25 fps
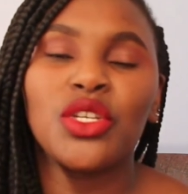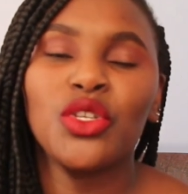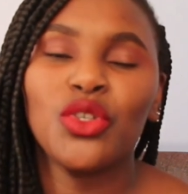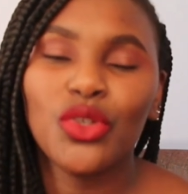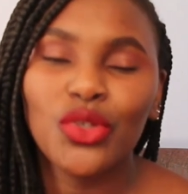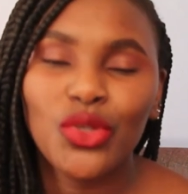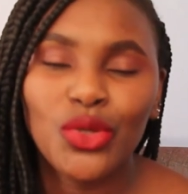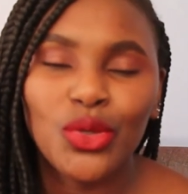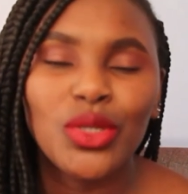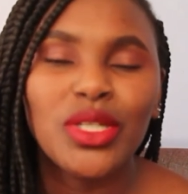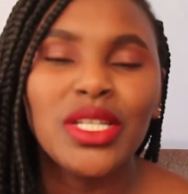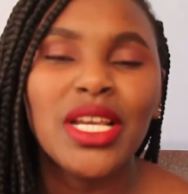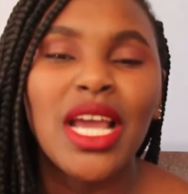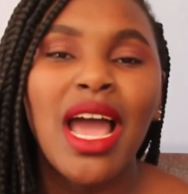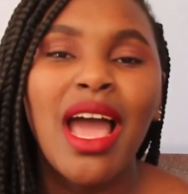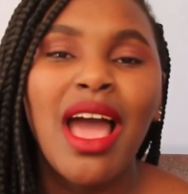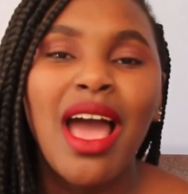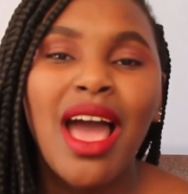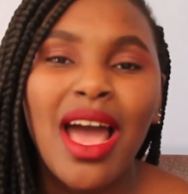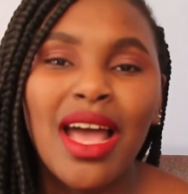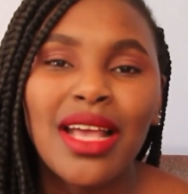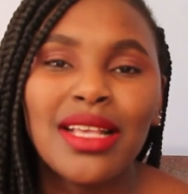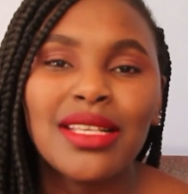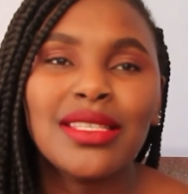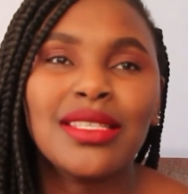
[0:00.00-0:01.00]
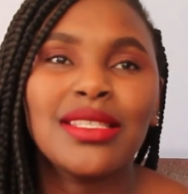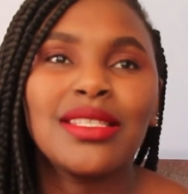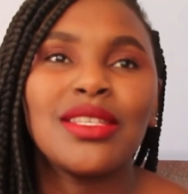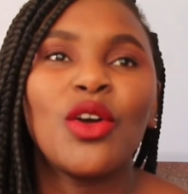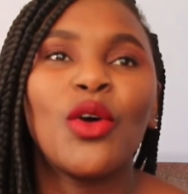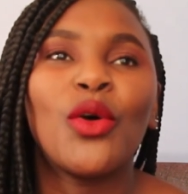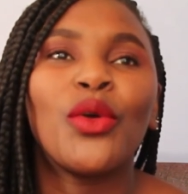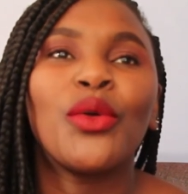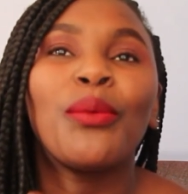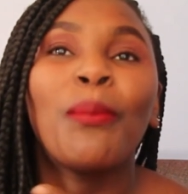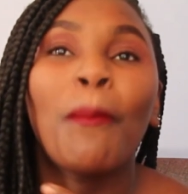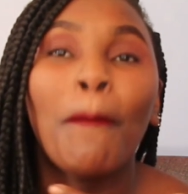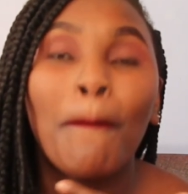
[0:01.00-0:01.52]
Your suit has
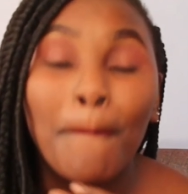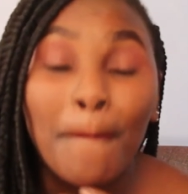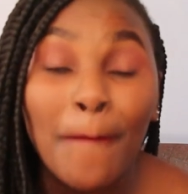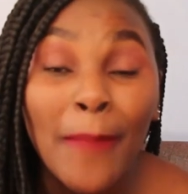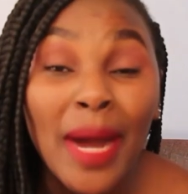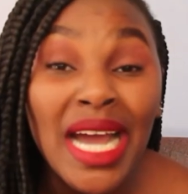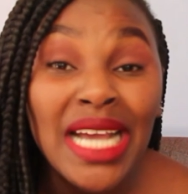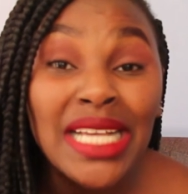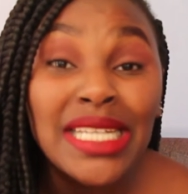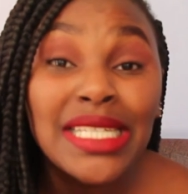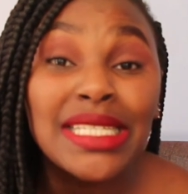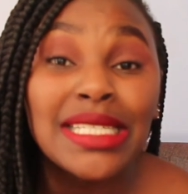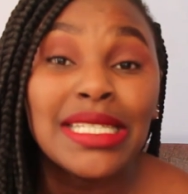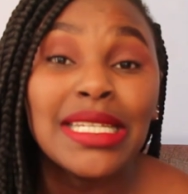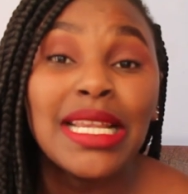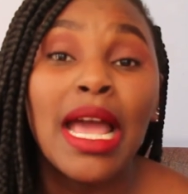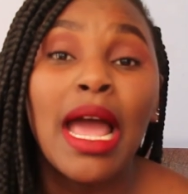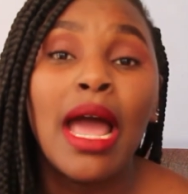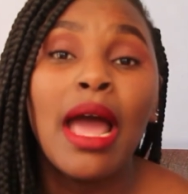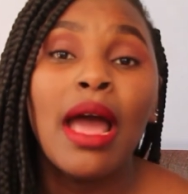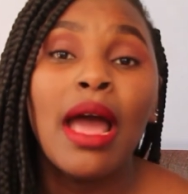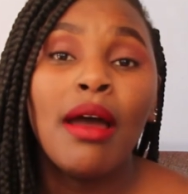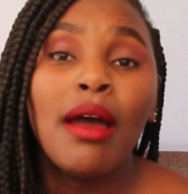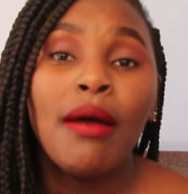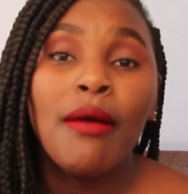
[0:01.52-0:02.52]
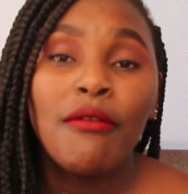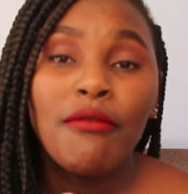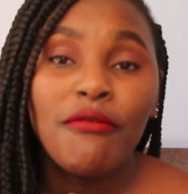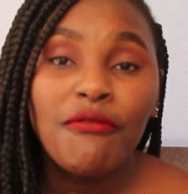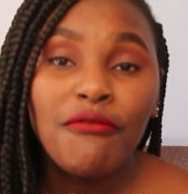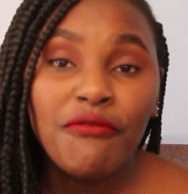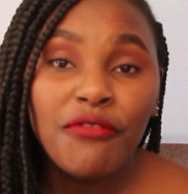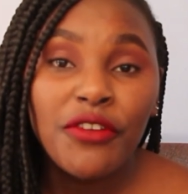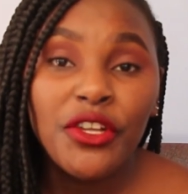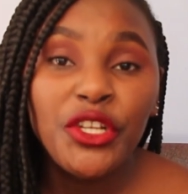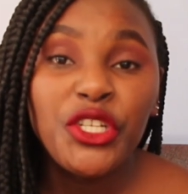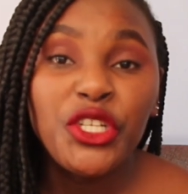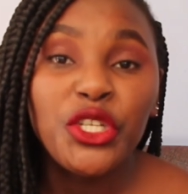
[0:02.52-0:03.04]
or must
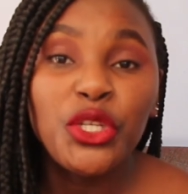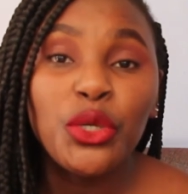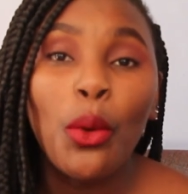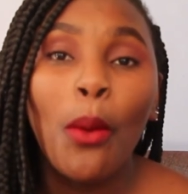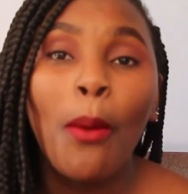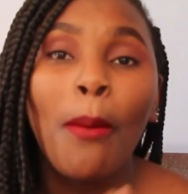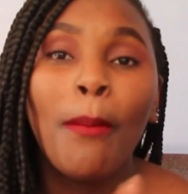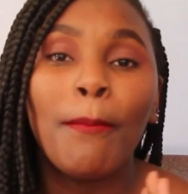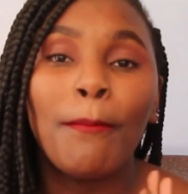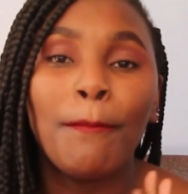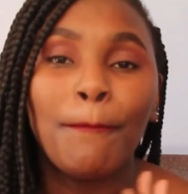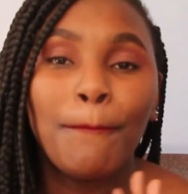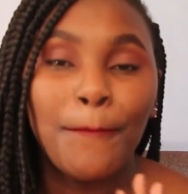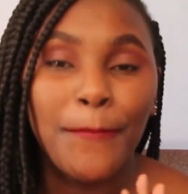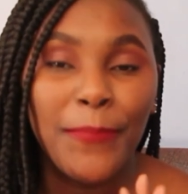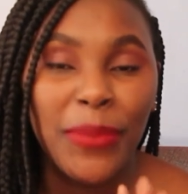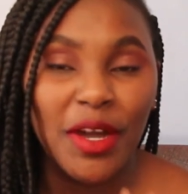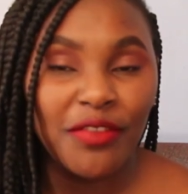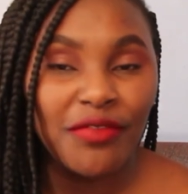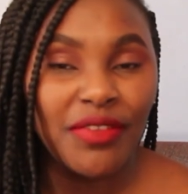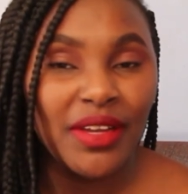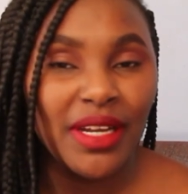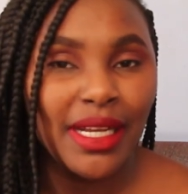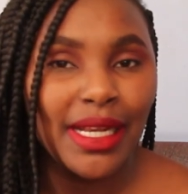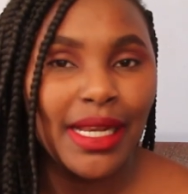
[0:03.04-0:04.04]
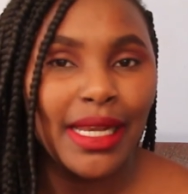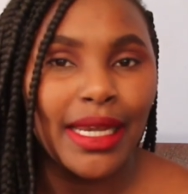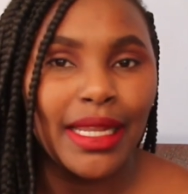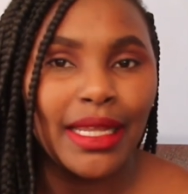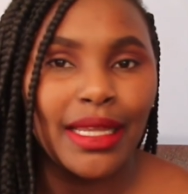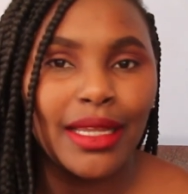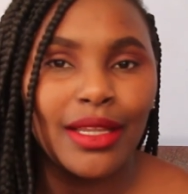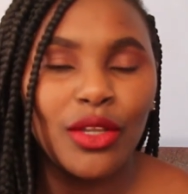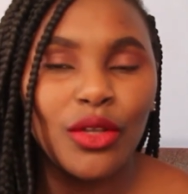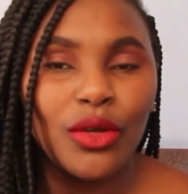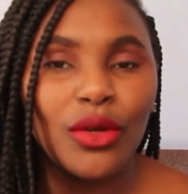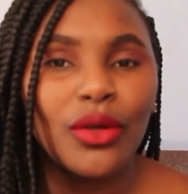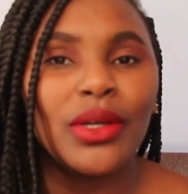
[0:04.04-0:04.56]
fit you perfectly.
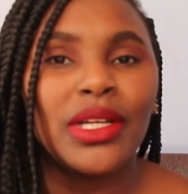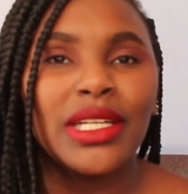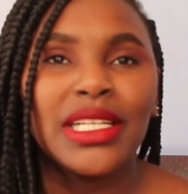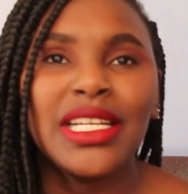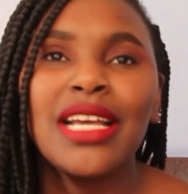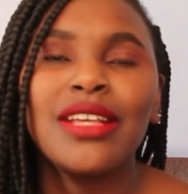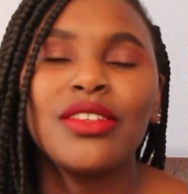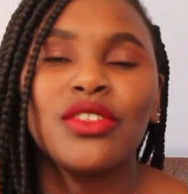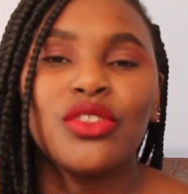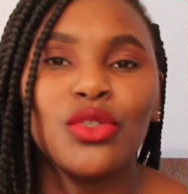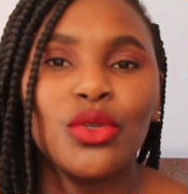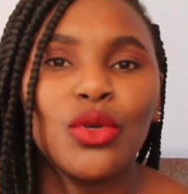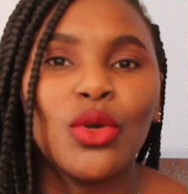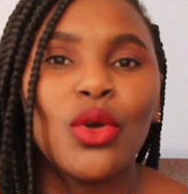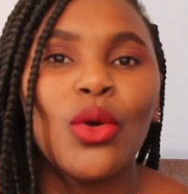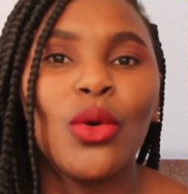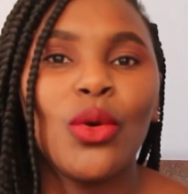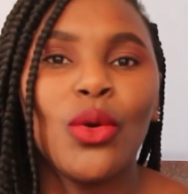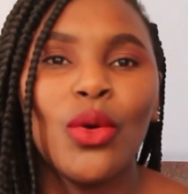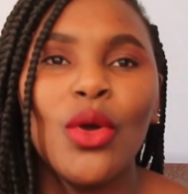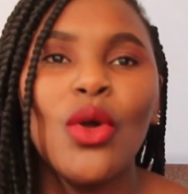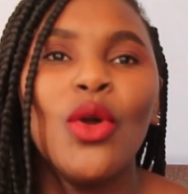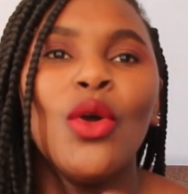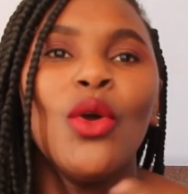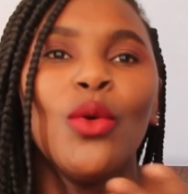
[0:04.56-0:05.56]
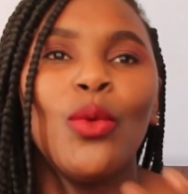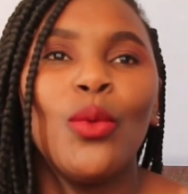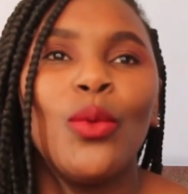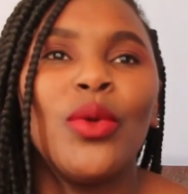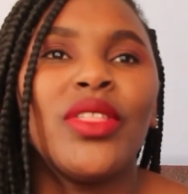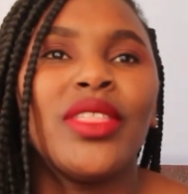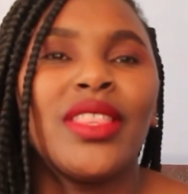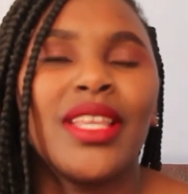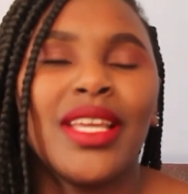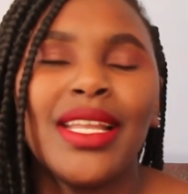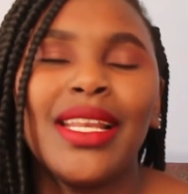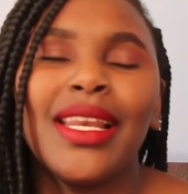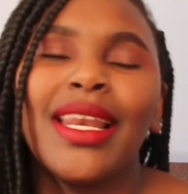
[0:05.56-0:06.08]
You know, it has to go
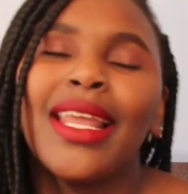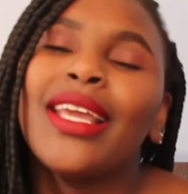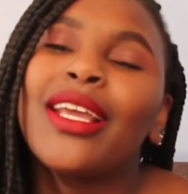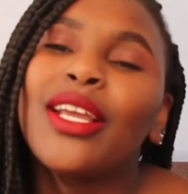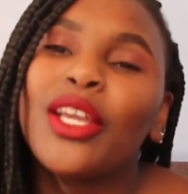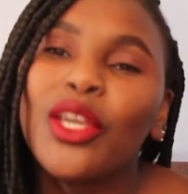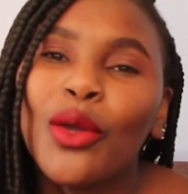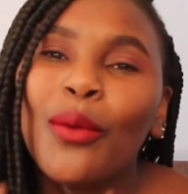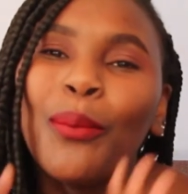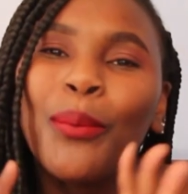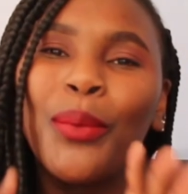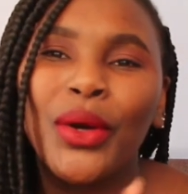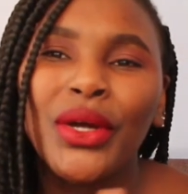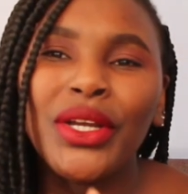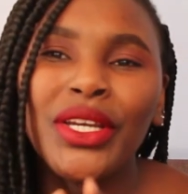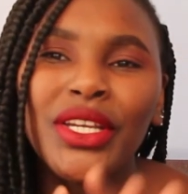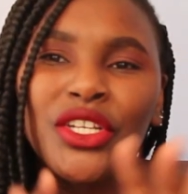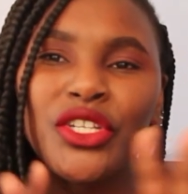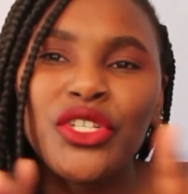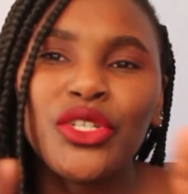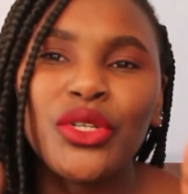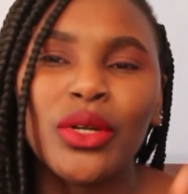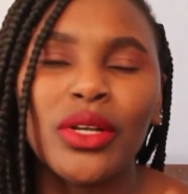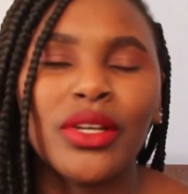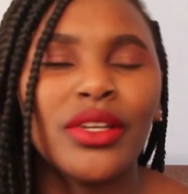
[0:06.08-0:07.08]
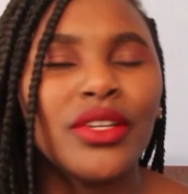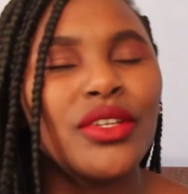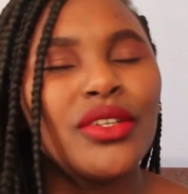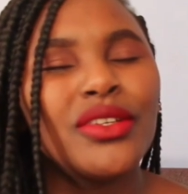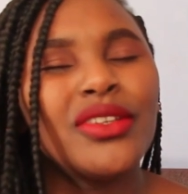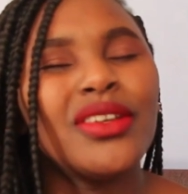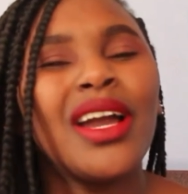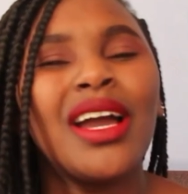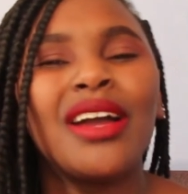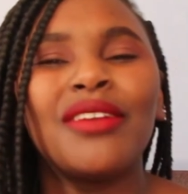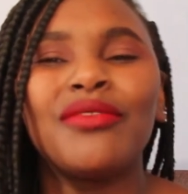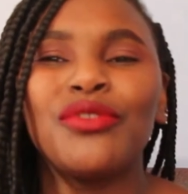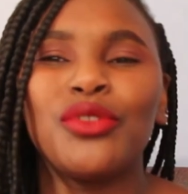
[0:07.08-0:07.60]
with, like, your body should. You
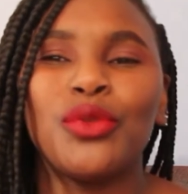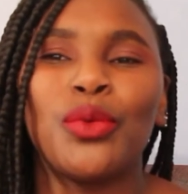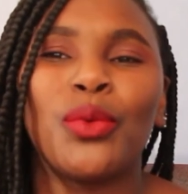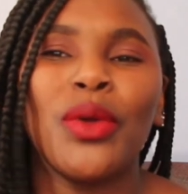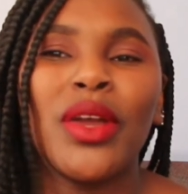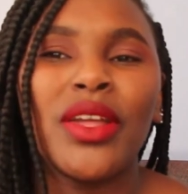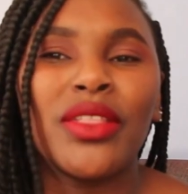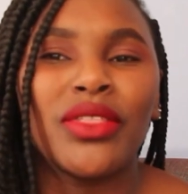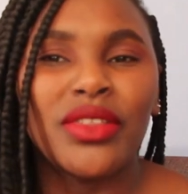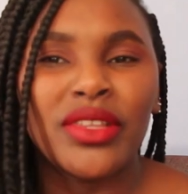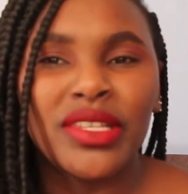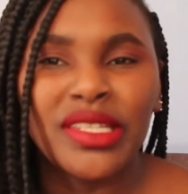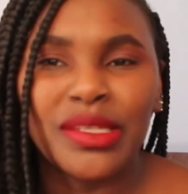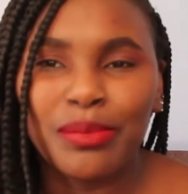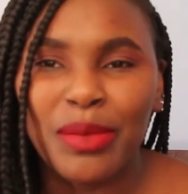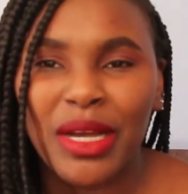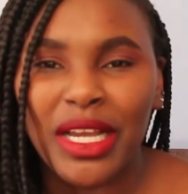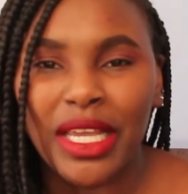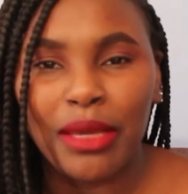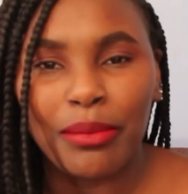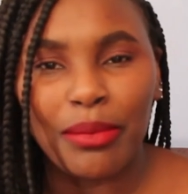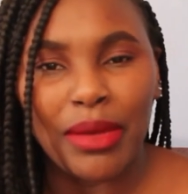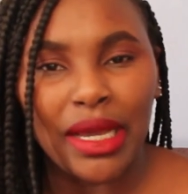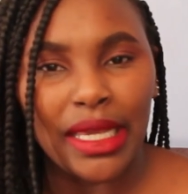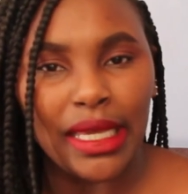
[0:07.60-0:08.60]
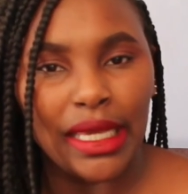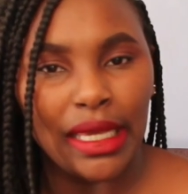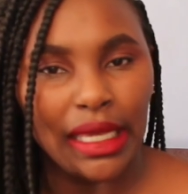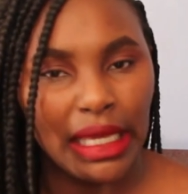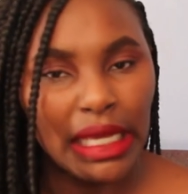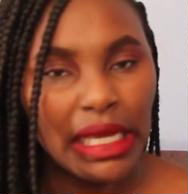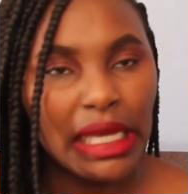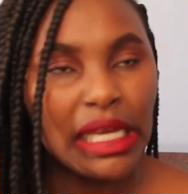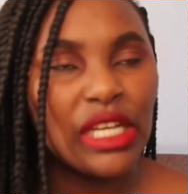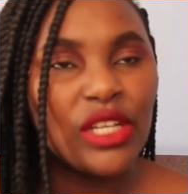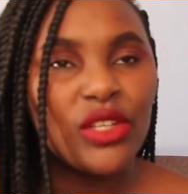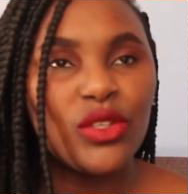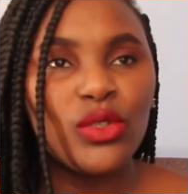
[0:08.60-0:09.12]
don't have to wear these baggy
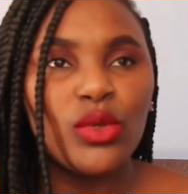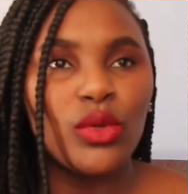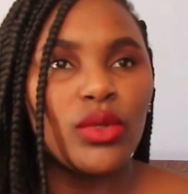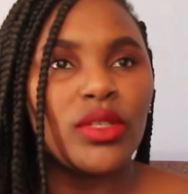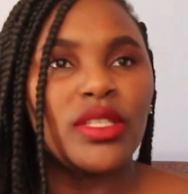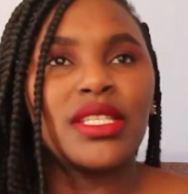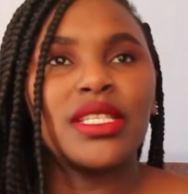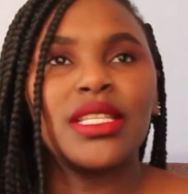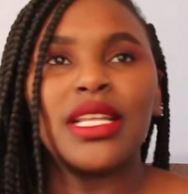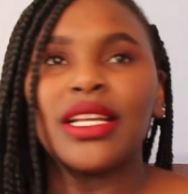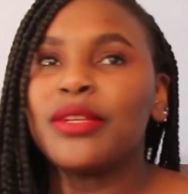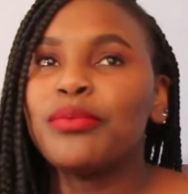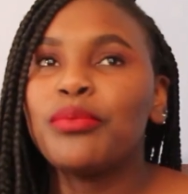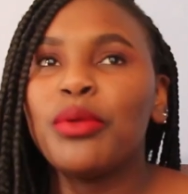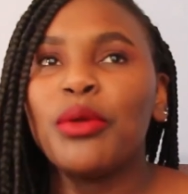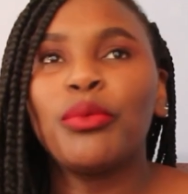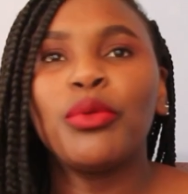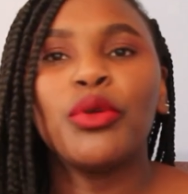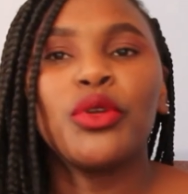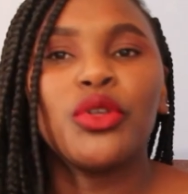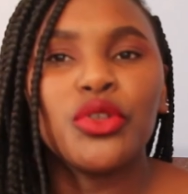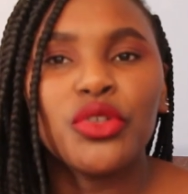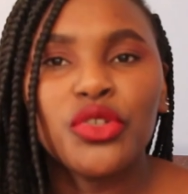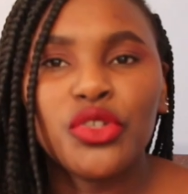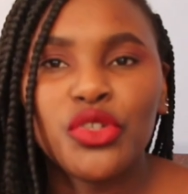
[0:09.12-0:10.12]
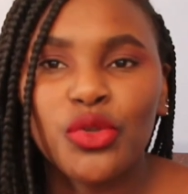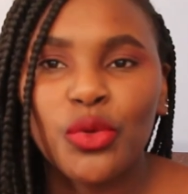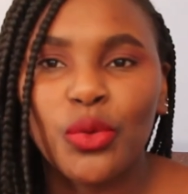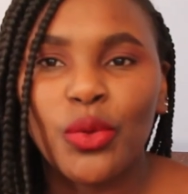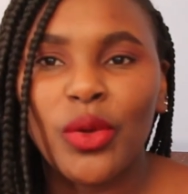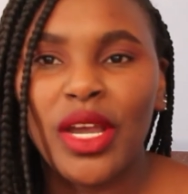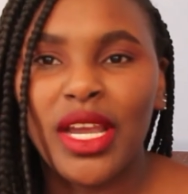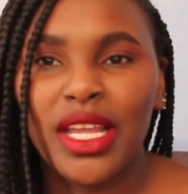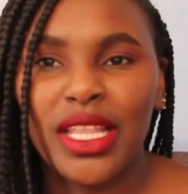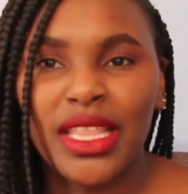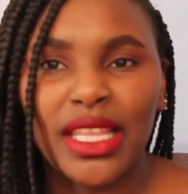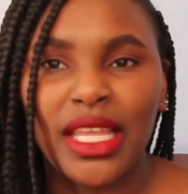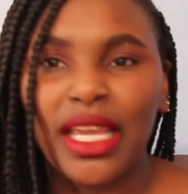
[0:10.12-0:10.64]
suits that people used to
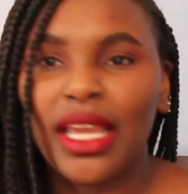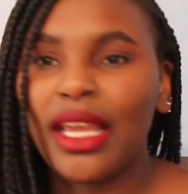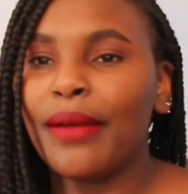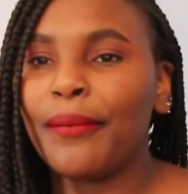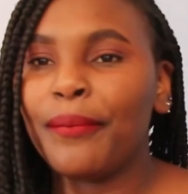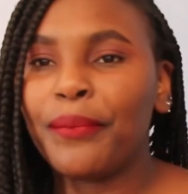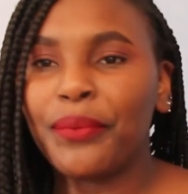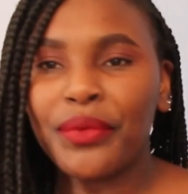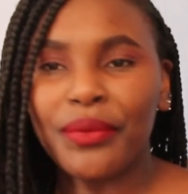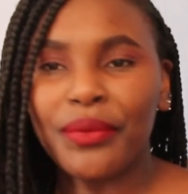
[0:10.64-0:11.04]
wear in the